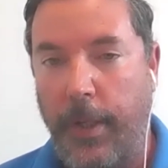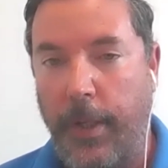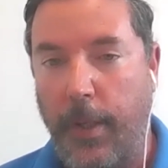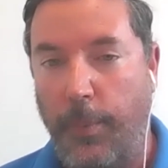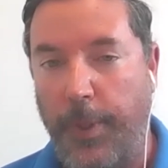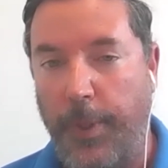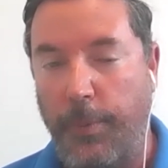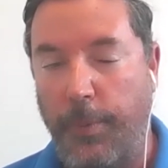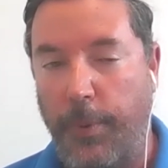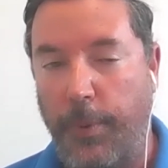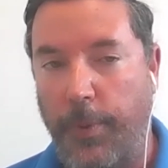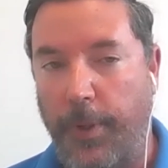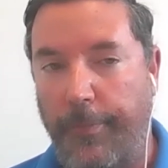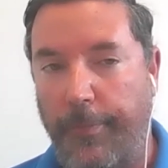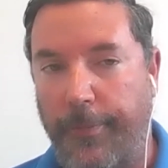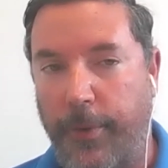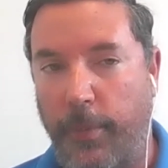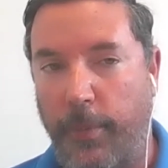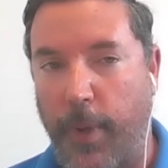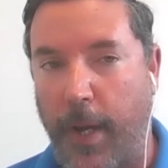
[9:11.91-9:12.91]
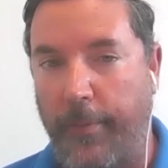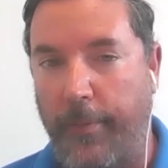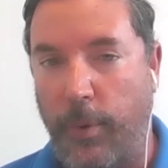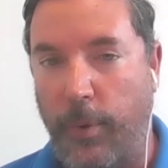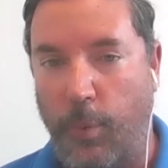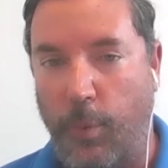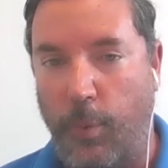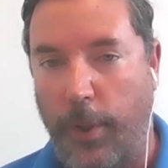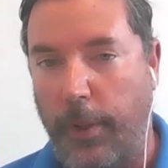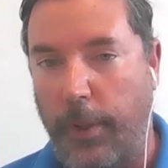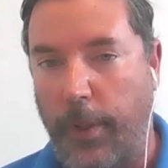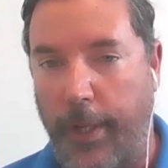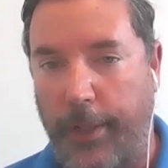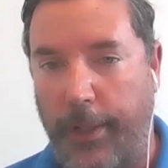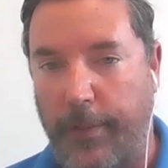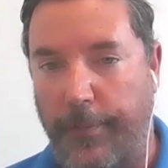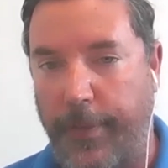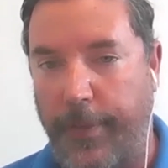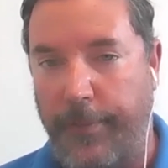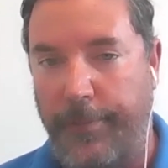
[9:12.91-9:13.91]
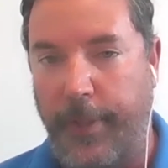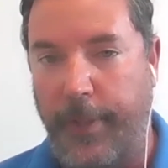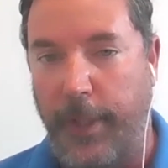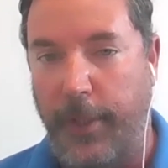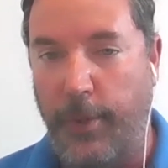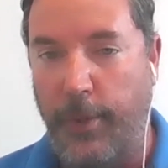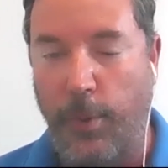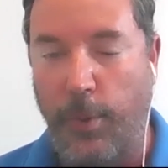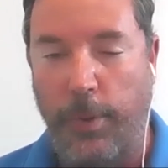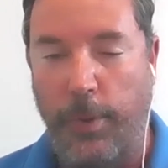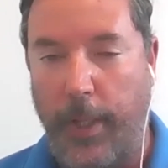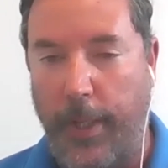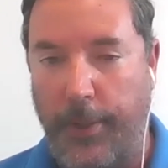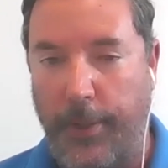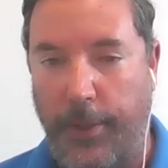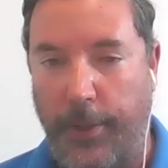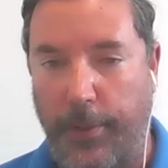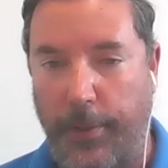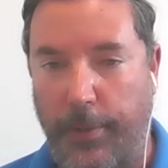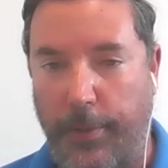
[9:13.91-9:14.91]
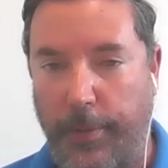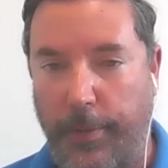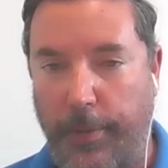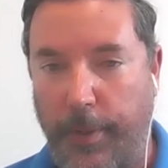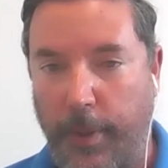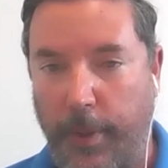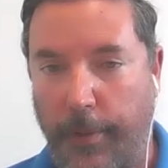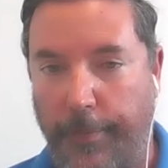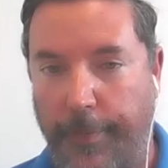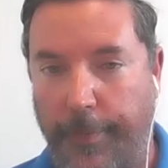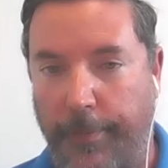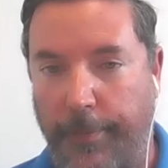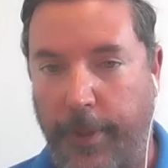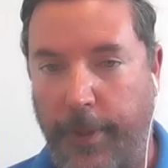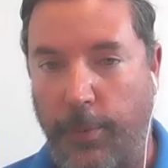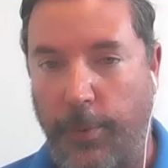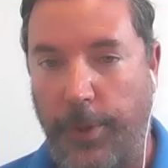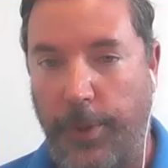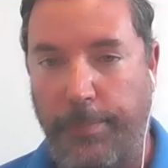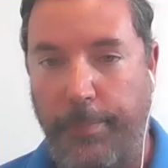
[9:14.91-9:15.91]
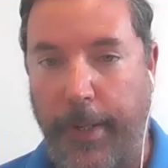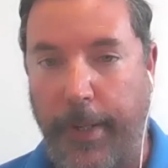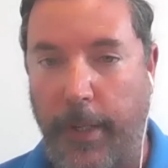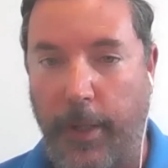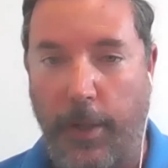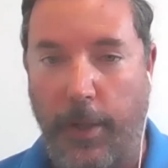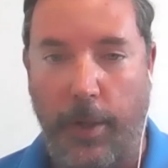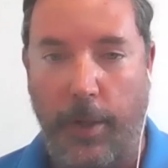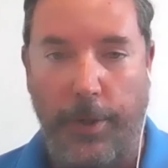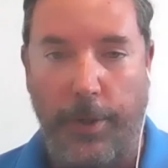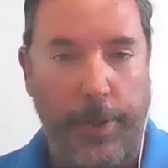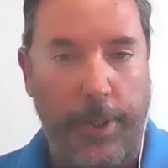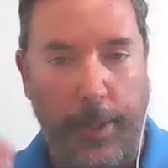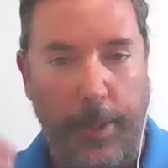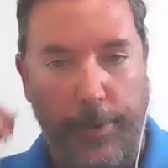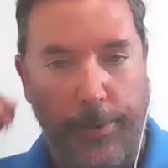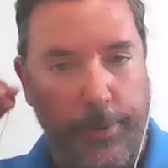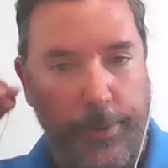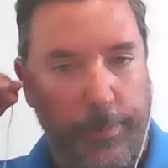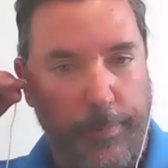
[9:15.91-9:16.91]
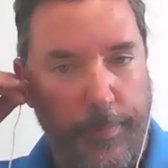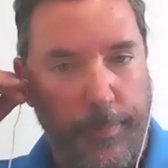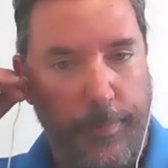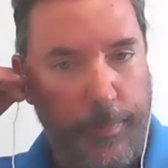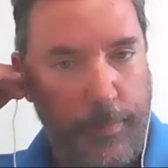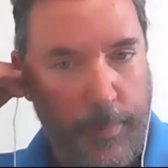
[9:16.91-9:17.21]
We went from having one class of 50 to two classes of 50, which made it 100 kids.